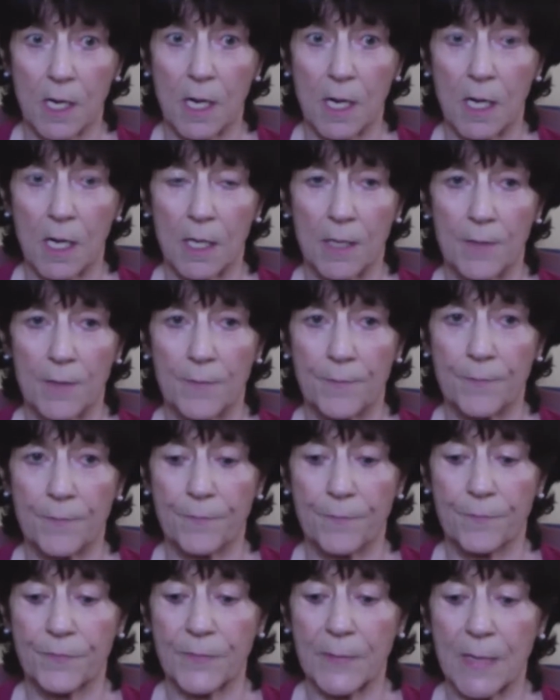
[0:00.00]

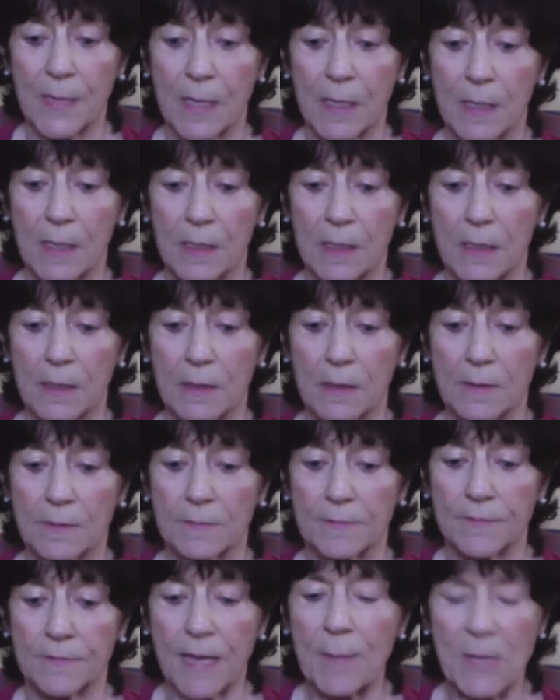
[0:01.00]
Um, uh,
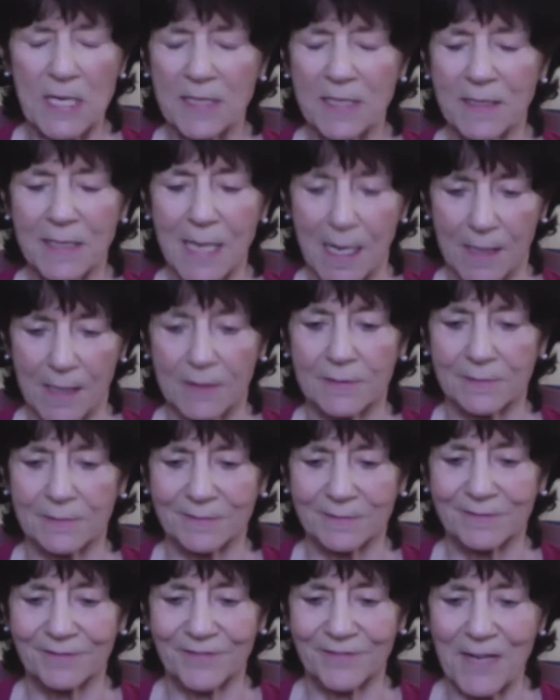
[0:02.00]
I mean, yeah,
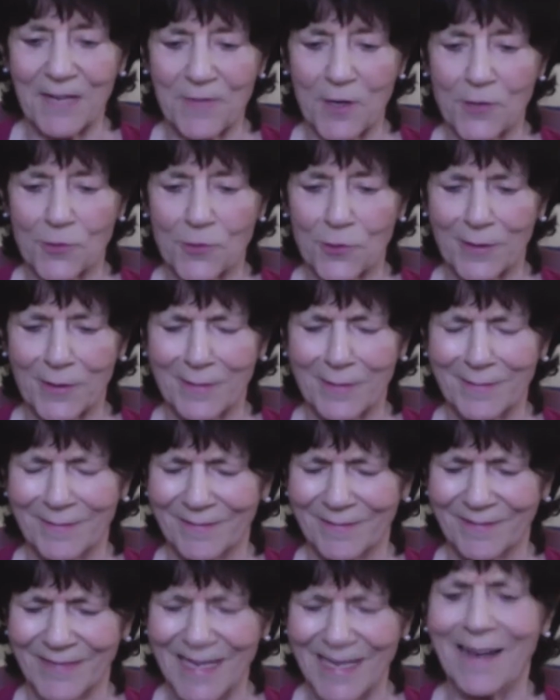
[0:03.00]
five hundred.
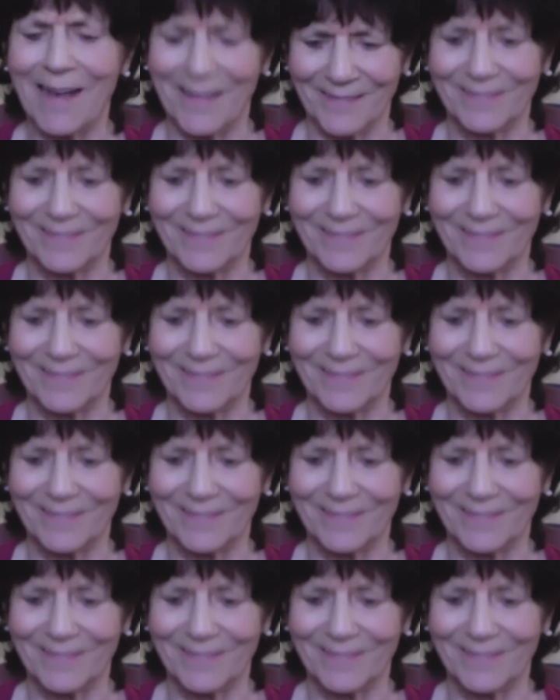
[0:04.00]
Yeah.